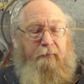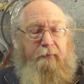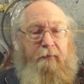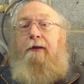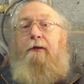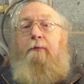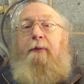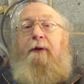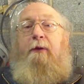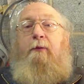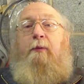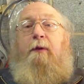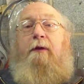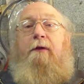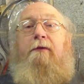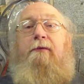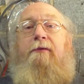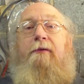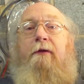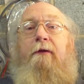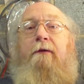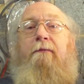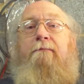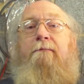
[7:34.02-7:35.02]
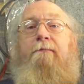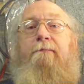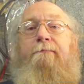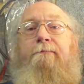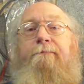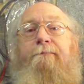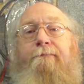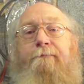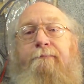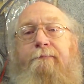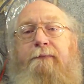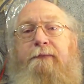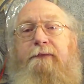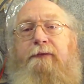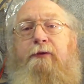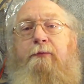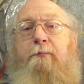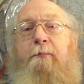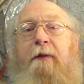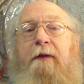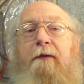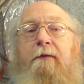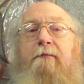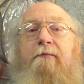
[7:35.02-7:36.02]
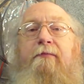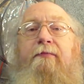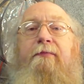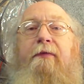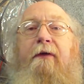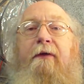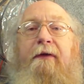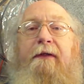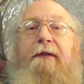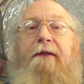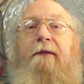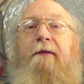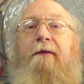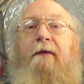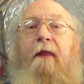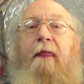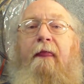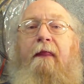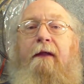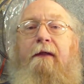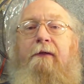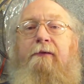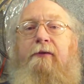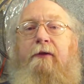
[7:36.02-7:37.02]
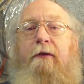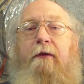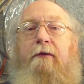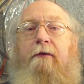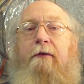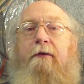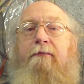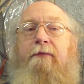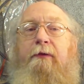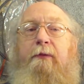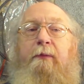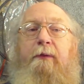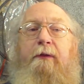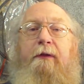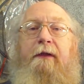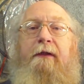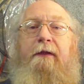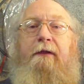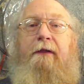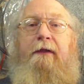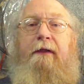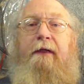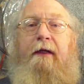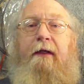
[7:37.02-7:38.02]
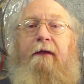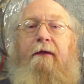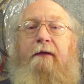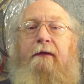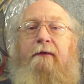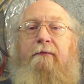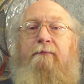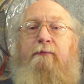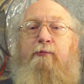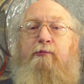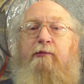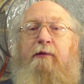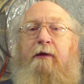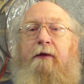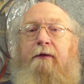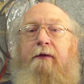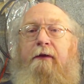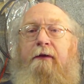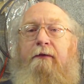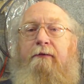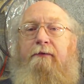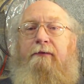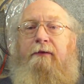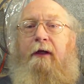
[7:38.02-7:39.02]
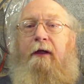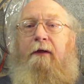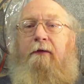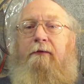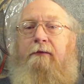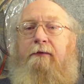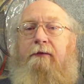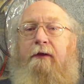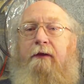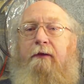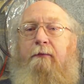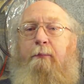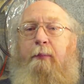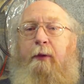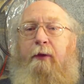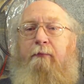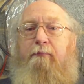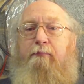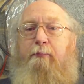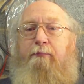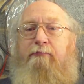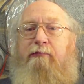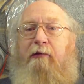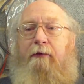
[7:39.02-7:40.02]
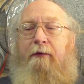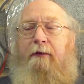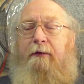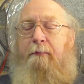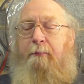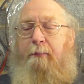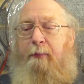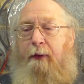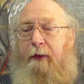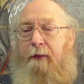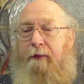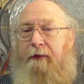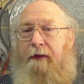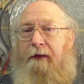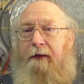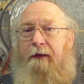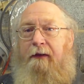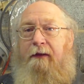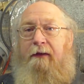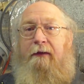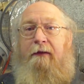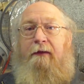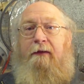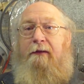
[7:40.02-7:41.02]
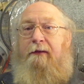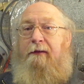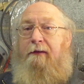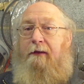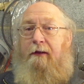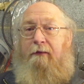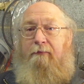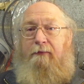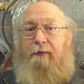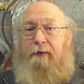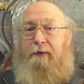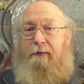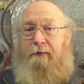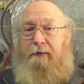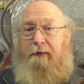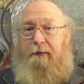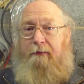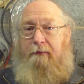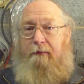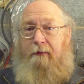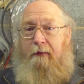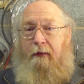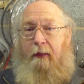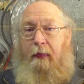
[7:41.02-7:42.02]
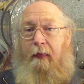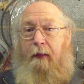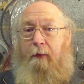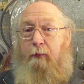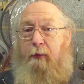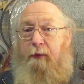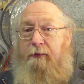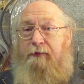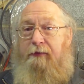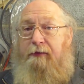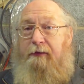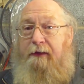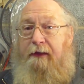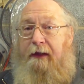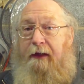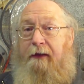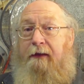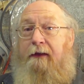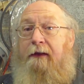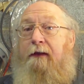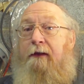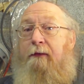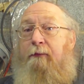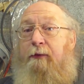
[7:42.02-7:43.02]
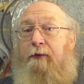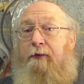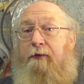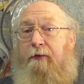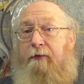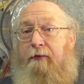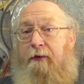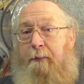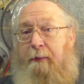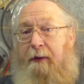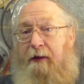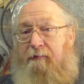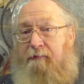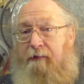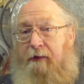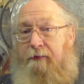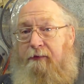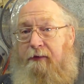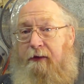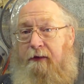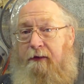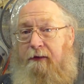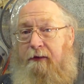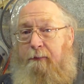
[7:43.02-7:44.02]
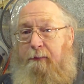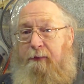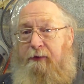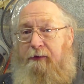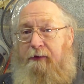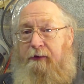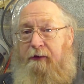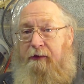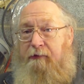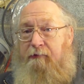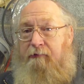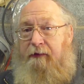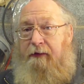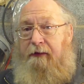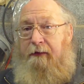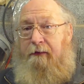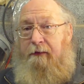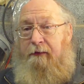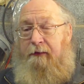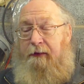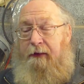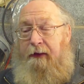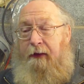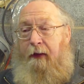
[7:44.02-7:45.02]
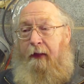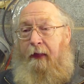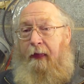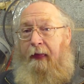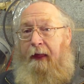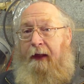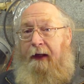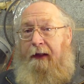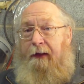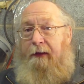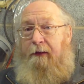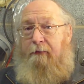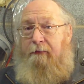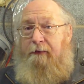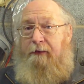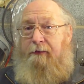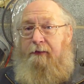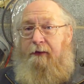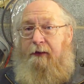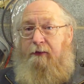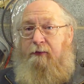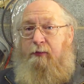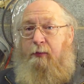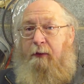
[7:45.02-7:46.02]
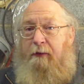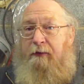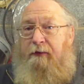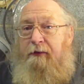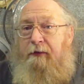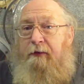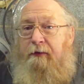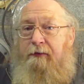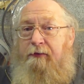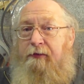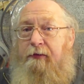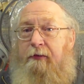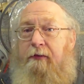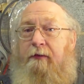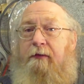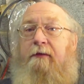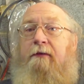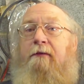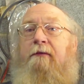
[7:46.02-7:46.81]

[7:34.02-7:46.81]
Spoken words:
In a big workshop, you might find there's a lot of you working together, practical jokes here, prodding and poking, don't do it. Once again, we're talking about rotating machinery. It only takes one nudge,